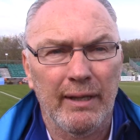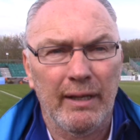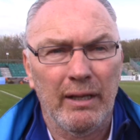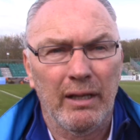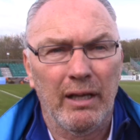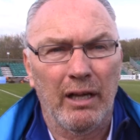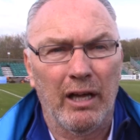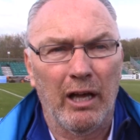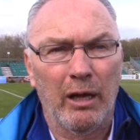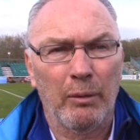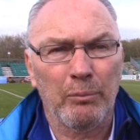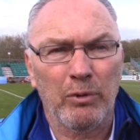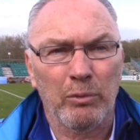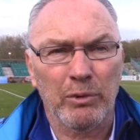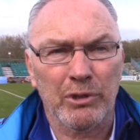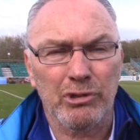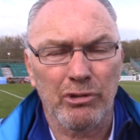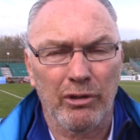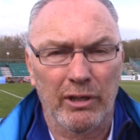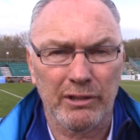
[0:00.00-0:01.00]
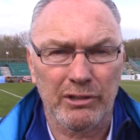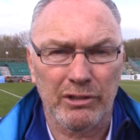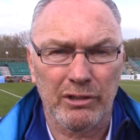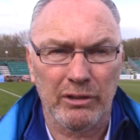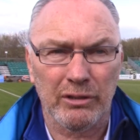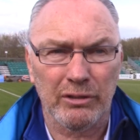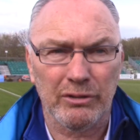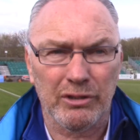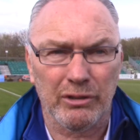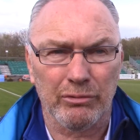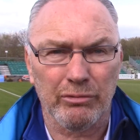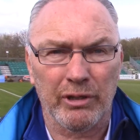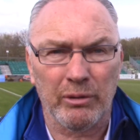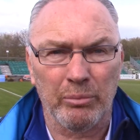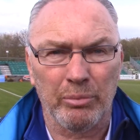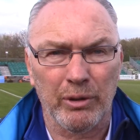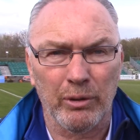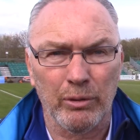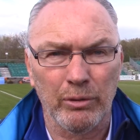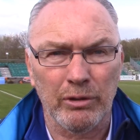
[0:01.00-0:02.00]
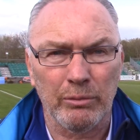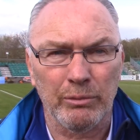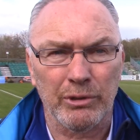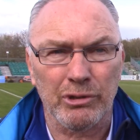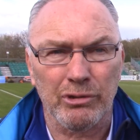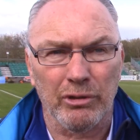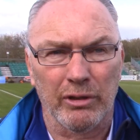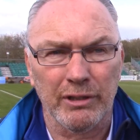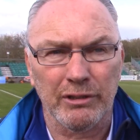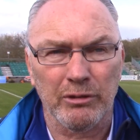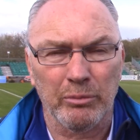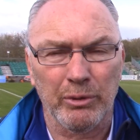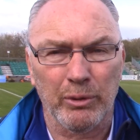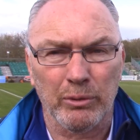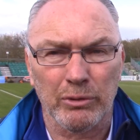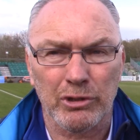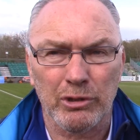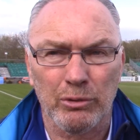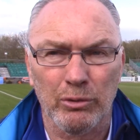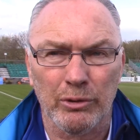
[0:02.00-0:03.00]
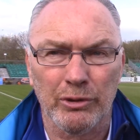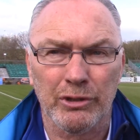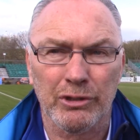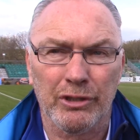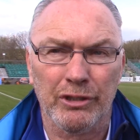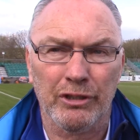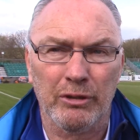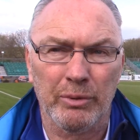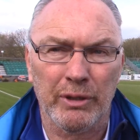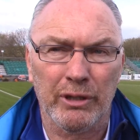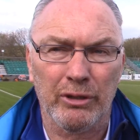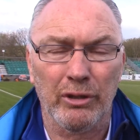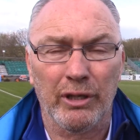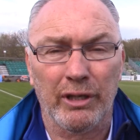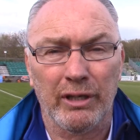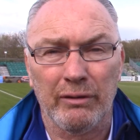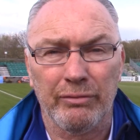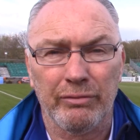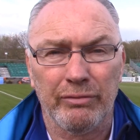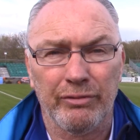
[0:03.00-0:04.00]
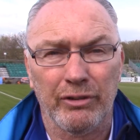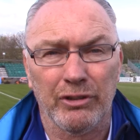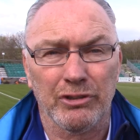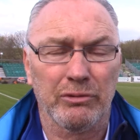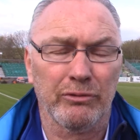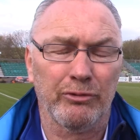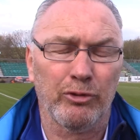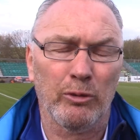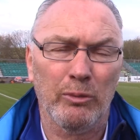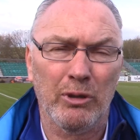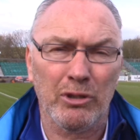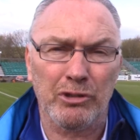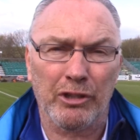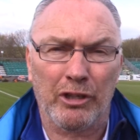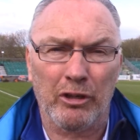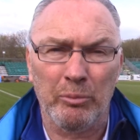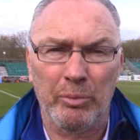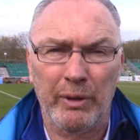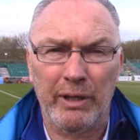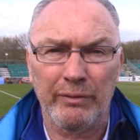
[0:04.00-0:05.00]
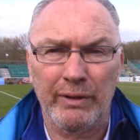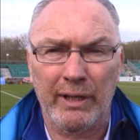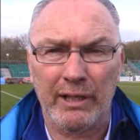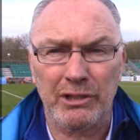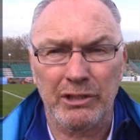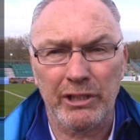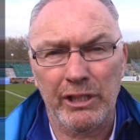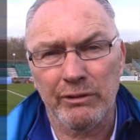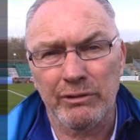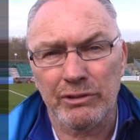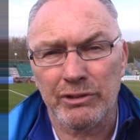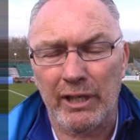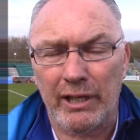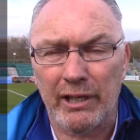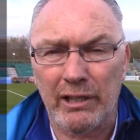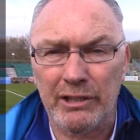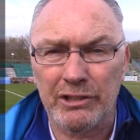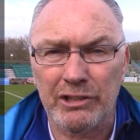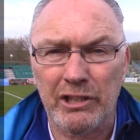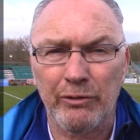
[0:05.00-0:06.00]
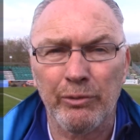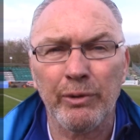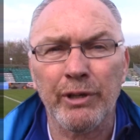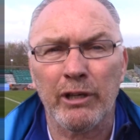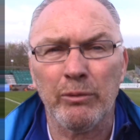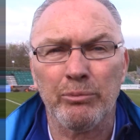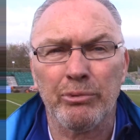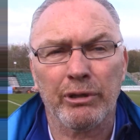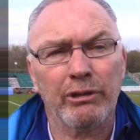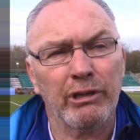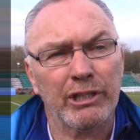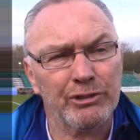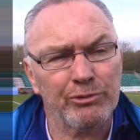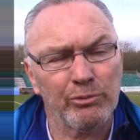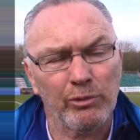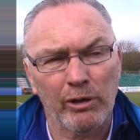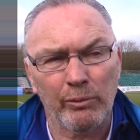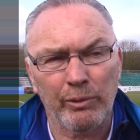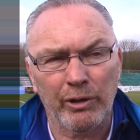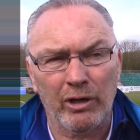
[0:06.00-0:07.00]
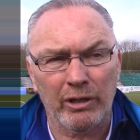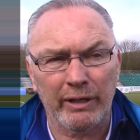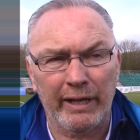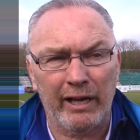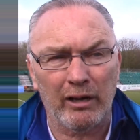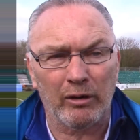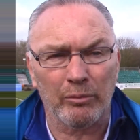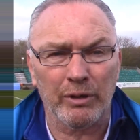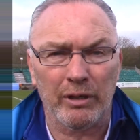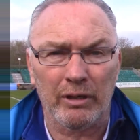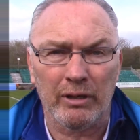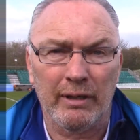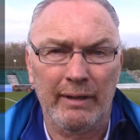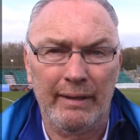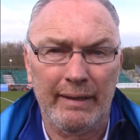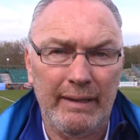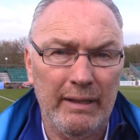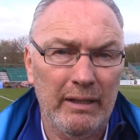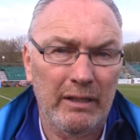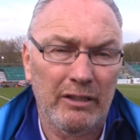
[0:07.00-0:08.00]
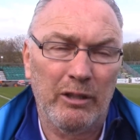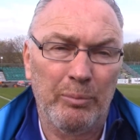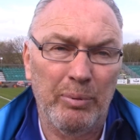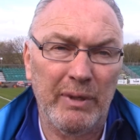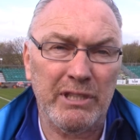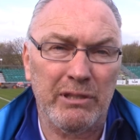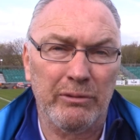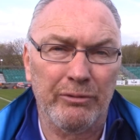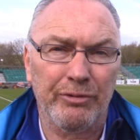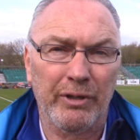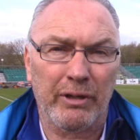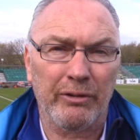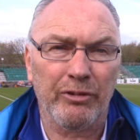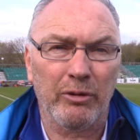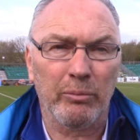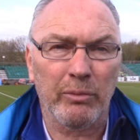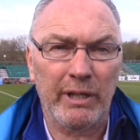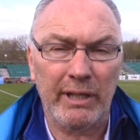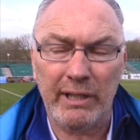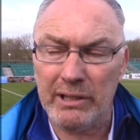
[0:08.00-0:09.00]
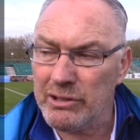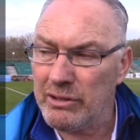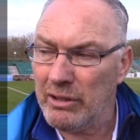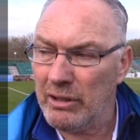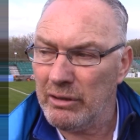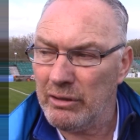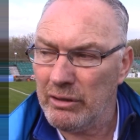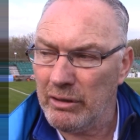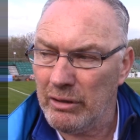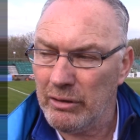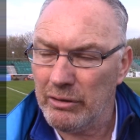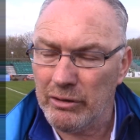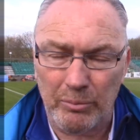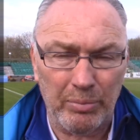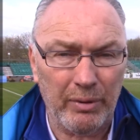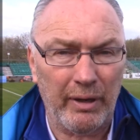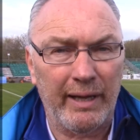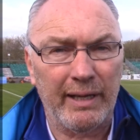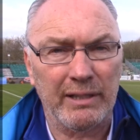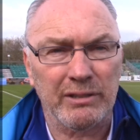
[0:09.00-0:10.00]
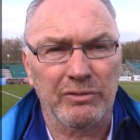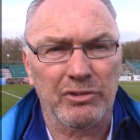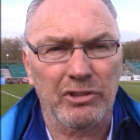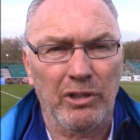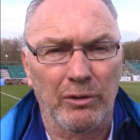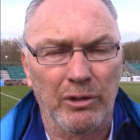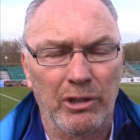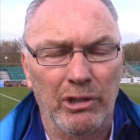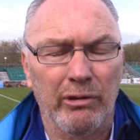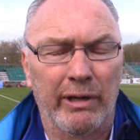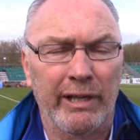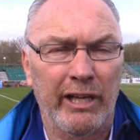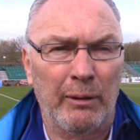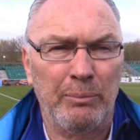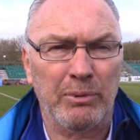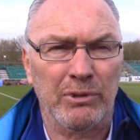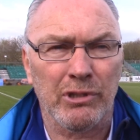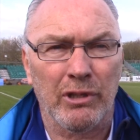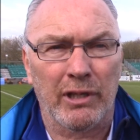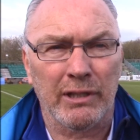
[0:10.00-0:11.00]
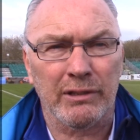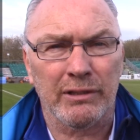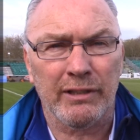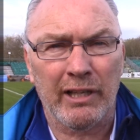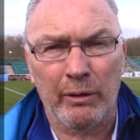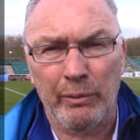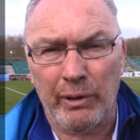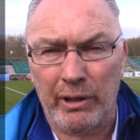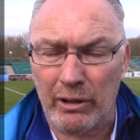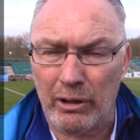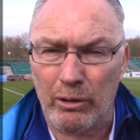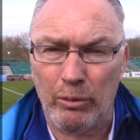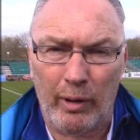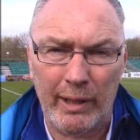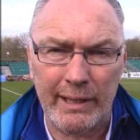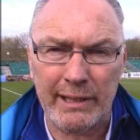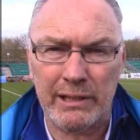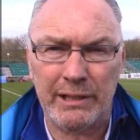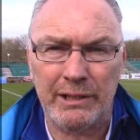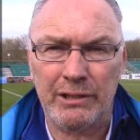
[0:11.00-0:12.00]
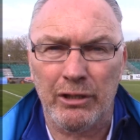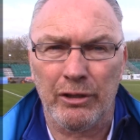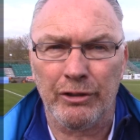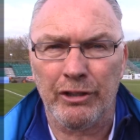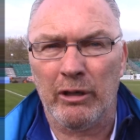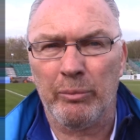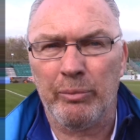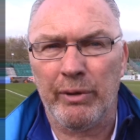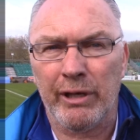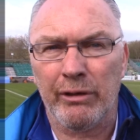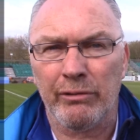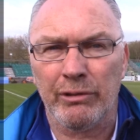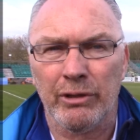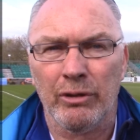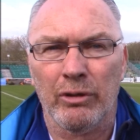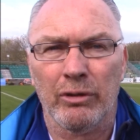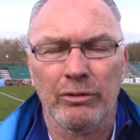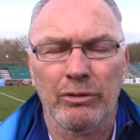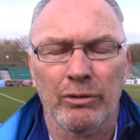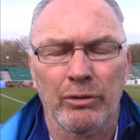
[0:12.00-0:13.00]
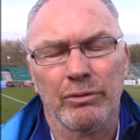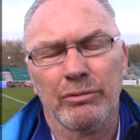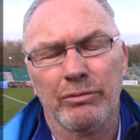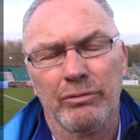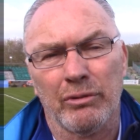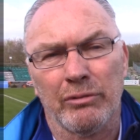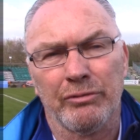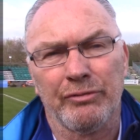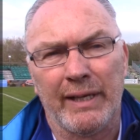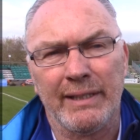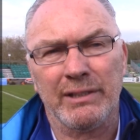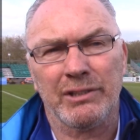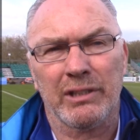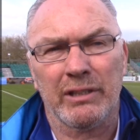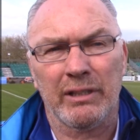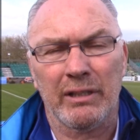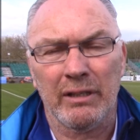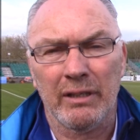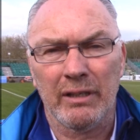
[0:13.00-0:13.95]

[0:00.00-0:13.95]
But we're trying to rebuild, and we're trying to build a squad that's going to be good enough, first and foremost, to compete next year, and secondly, see if we can progress from where we are now. But the pleasing thing for me is that the players have shown a great appetite today. We could have quite easily turned up here and not fancied it.